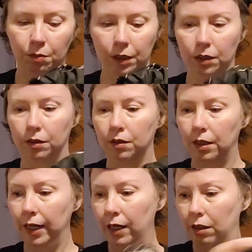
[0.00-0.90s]
because
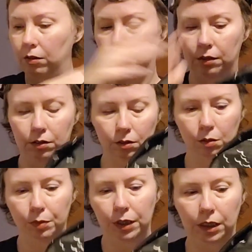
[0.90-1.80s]
now it is going
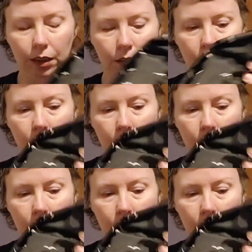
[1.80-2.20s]
to be